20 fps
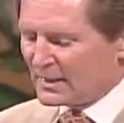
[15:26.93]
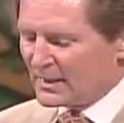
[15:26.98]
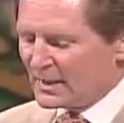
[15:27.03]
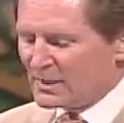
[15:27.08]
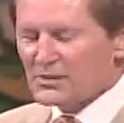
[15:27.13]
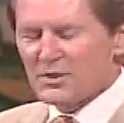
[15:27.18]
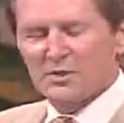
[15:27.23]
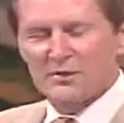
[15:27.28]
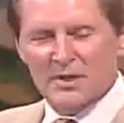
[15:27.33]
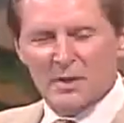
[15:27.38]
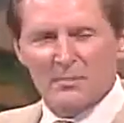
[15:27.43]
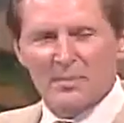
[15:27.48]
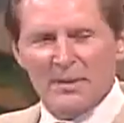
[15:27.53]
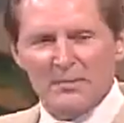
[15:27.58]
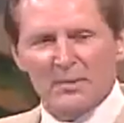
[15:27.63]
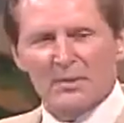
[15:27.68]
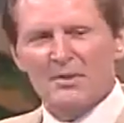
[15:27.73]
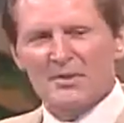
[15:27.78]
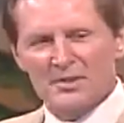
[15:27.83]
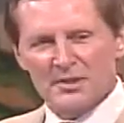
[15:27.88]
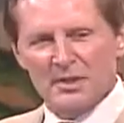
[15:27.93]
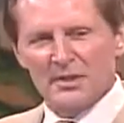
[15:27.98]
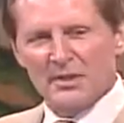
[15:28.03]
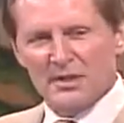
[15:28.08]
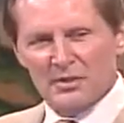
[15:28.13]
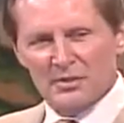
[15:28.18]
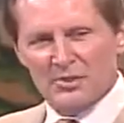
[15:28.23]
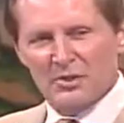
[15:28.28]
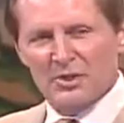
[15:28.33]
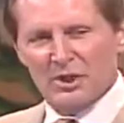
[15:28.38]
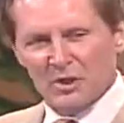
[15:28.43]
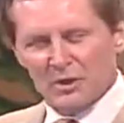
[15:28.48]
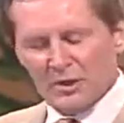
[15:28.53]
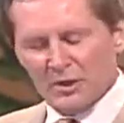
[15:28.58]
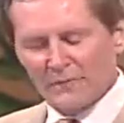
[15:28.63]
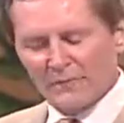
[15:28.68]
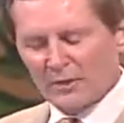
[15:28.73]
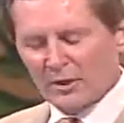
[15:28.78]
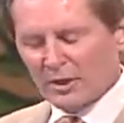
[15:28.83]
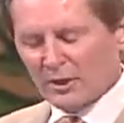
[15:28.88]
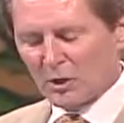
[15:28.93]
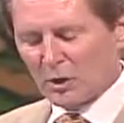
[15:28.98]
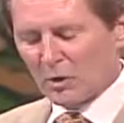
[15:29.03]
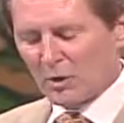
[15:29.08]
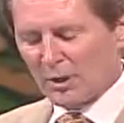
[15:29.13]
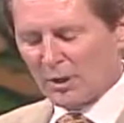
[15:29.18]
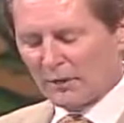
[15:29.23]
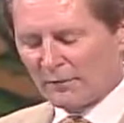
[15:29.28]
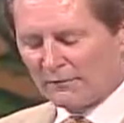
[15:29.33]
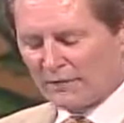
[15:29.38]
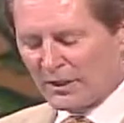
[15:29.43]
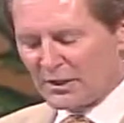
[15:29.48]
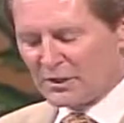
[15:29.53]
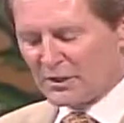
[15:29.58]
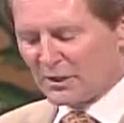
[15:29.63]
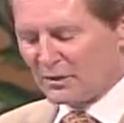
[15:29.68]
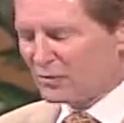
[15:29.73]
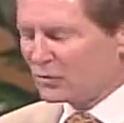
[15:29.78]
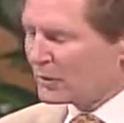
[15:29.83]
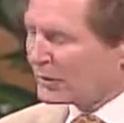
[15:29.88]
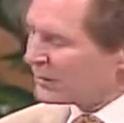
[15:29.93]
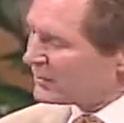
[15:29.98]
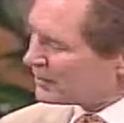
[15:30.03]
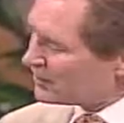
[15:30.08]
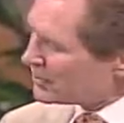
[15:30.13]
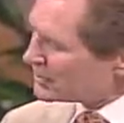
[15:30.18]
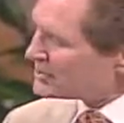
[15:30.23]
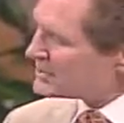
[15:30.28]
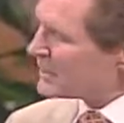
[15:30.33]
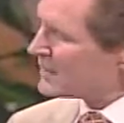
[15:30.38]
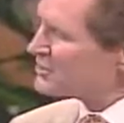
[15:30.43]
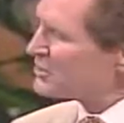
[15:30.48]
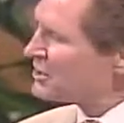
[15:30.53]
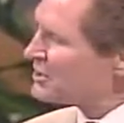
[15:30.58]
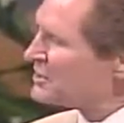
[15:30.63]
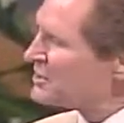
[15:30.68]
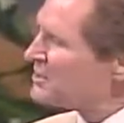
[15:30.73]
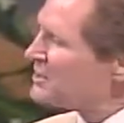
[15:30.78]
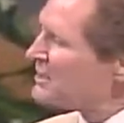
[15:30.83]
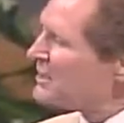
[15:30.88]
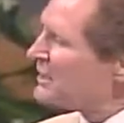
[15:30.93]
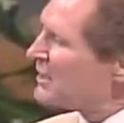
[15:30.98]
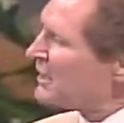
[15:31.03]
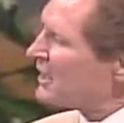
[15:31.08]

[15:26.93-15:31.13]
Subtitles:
And so some people are sitting in their chair at a very low elevation with their perceptions